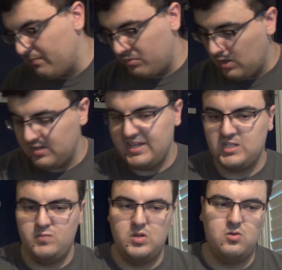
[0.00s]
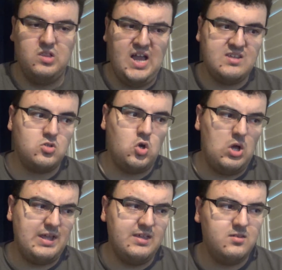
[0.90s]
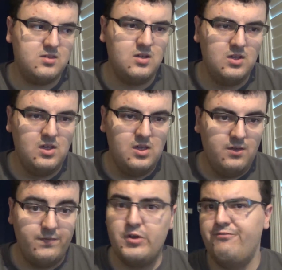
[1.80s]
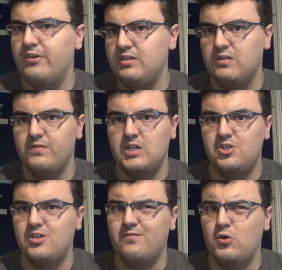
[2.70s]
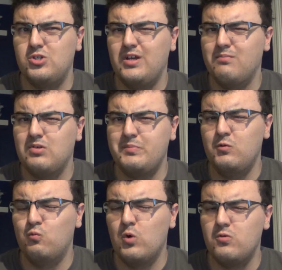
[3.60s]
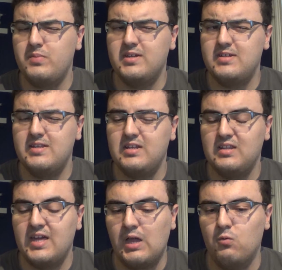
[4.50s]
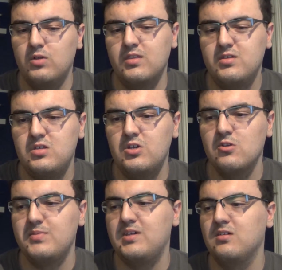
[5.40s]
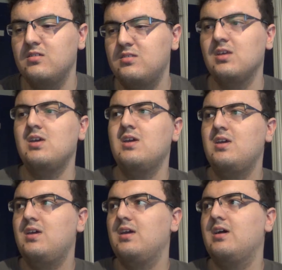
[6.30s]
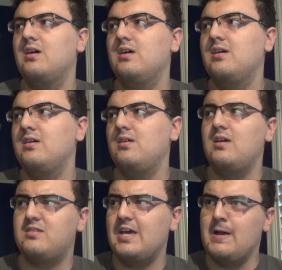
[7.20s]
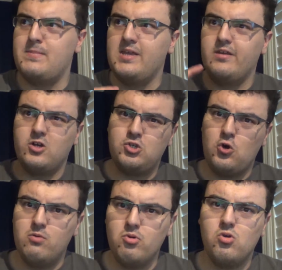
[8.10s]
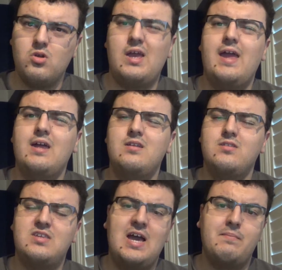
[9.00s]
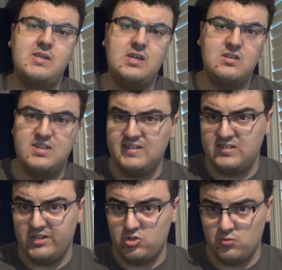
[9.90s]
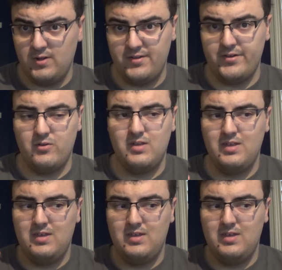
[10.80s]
Unplugged Expo last August. Very fun convention. Unfortunately, I probably won't be attending that one this year because it's happening in October and it's happening in downtown Toronto.